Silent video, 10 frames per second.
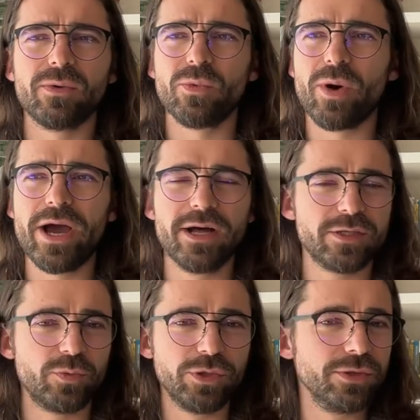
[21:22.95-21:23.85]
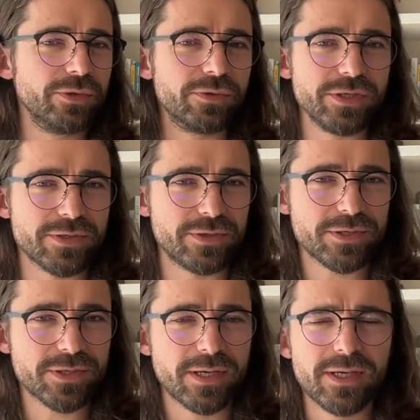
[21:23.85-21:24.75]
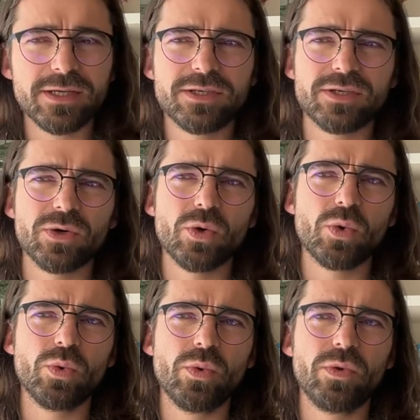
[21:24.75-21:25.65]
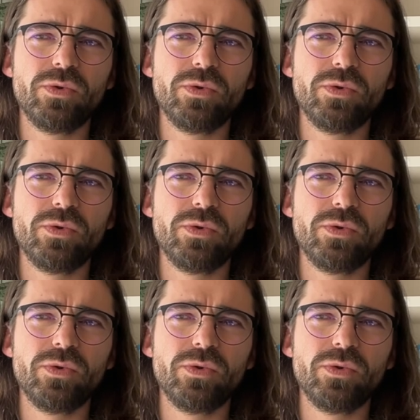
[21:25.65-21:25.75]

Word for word: Why else would you do research? So